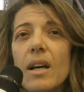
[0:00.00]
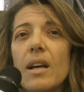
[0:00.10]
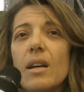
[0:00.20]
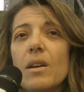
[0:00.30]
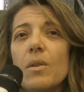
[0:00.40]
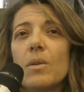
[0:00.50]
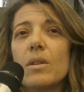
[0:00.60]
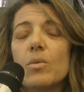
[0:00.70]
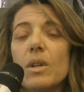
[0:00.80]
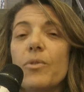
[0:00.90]
uh,
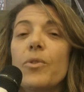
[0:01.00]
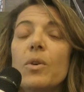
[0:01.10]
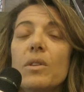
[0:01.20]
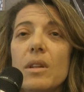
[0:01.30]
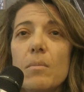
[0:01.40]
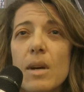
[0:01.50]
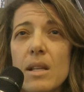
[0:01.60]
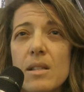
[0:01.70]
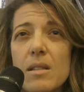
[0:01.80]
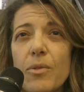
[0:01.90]
14
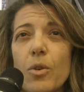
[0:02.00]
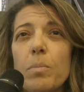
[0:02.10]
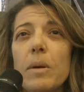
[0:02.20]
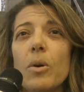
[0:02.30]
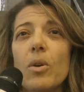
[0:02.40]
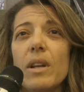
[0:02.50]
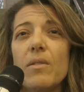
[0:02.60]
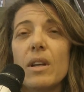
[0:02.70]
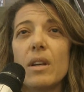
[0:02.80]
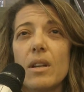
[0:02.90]
months for people
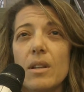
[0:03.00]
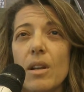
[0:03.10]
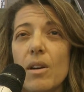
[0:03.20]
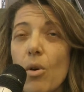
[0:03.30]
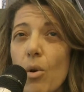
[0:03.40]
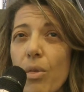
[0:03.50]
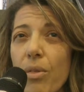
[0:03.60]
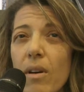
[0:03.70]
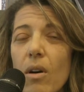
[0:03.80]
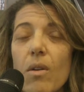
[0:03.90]
living in the
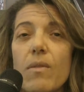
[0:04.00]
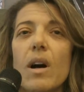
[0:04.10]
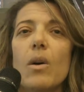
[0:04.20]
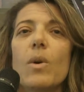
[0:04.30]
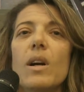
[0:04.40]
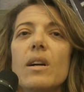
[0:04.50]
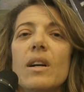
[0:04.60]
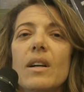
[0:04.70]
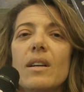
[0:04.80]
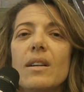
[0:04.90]
north of our
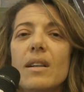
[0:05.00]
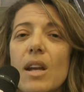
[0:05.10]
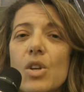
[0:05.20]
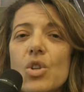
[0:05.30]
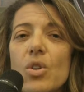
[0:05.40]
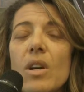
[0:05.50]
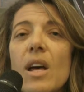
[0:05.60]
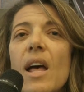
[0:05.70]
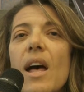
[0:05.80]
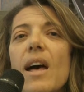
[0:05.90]
uh, nation
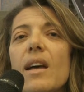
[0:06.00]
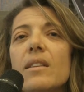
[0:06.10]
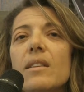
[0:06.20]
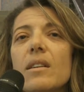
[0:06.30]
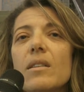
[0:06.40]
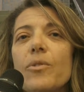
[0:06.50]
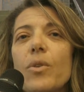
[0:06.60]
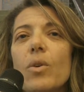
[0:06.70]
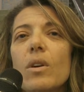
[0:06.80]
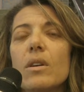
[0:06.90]
and uh,
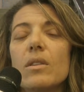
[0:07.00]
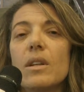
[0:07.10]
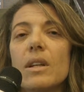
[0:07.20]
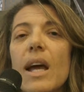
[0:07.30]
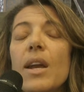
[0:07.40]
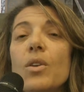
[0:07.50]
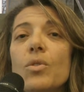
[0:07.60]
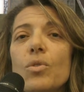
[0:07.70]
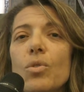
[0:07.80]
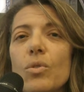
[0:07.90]
for the
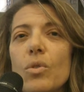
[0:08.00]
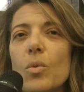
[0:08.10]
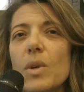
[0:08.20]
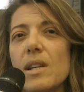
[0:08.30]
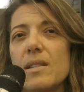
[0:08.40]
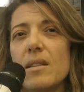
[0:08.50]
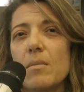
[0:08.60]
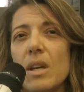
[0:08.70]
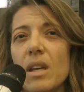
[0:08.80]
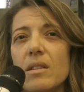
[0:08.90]
NO2 we
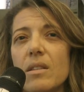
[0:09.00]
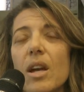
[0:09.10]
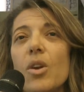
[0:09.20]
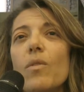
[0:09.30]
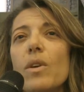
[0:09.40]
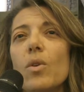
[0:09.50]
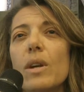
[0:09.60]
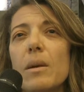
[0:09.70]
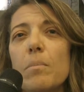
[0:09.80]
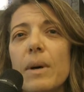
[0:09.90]
estimate an
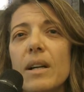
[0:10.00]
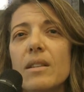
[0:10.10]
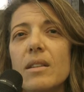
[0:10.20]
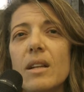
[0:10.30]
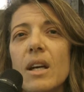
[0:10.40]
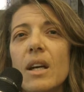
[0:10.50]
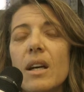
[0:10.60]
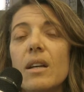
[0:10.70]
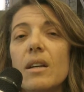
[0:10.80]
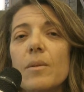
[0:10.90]
overall impact
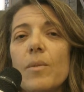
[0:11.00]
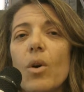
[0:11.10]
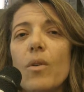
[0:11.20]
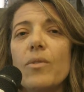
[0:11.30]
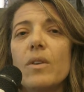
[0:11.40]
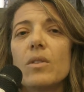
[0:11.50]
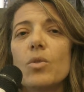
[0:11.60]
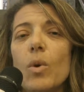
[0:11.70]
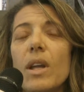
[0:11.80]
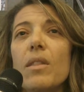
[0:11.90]
um, of
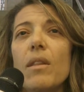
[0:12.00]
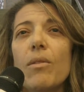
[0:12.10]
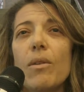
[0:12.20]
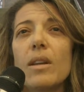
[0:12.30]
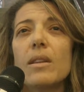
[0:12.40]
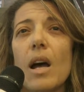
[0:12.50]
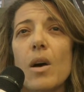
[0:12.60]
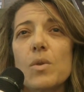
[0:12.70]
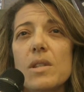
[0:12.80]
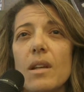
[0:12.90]

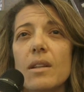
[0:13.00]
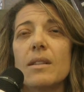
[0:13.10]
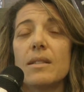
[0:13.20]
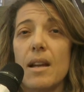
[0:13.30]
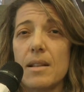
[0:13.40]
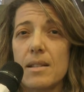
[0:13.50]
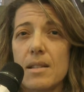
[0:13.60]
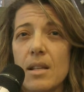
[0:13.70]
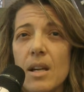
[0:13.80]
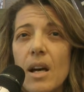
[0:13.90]
23,000 deaths.